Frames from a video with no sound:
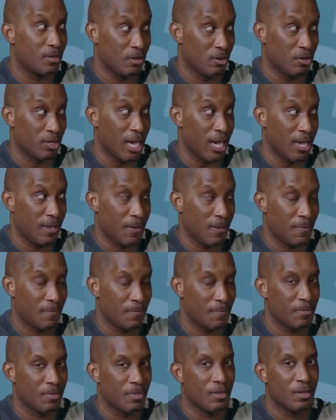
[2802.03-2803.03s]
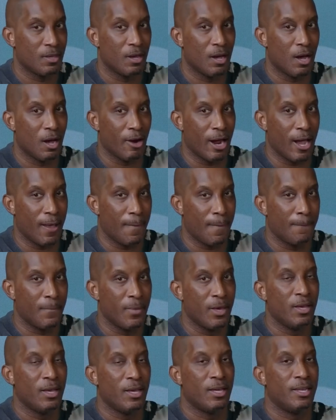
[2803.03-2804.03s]
Okay. All right.
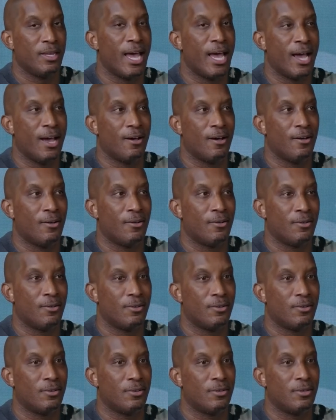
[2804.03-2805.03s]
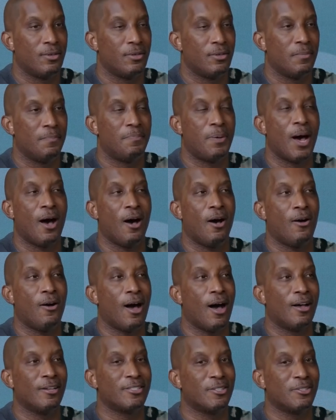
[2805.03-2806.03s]
Now, Paul
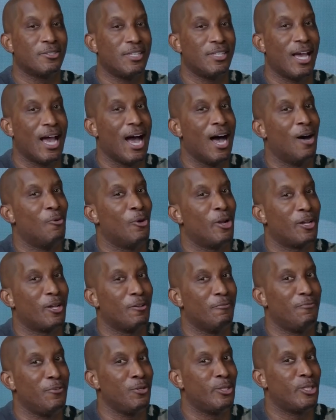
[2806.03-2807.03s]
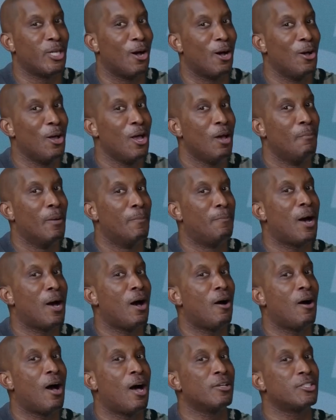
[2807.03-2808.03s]
also said, I don't want to confuse y'all, but
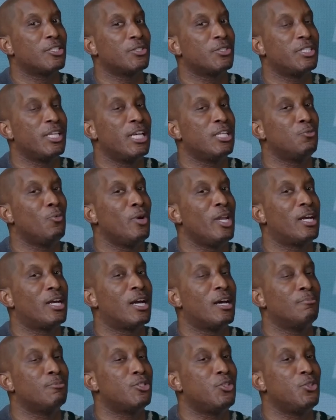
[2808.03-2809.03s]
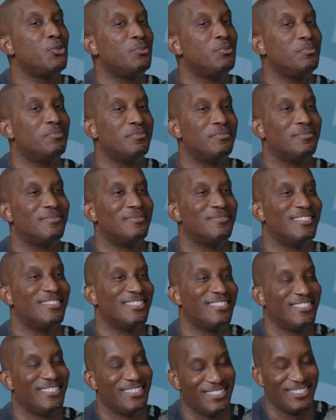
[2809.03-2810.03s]
Paul also says when it comes to,
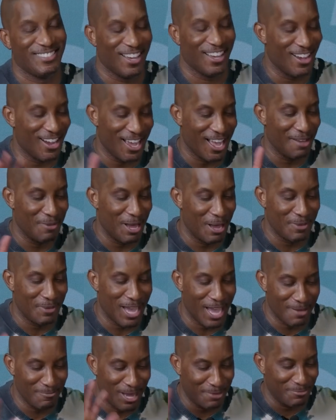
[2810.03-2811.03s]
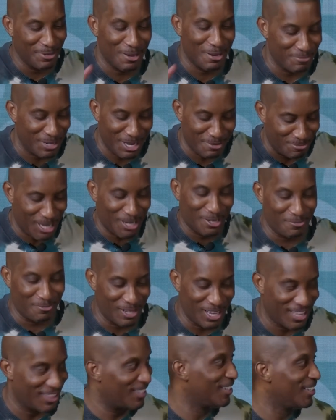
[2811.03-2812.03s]
I'm not going to
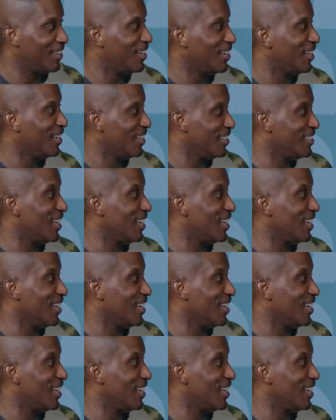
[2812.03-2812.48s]
bother. I know you.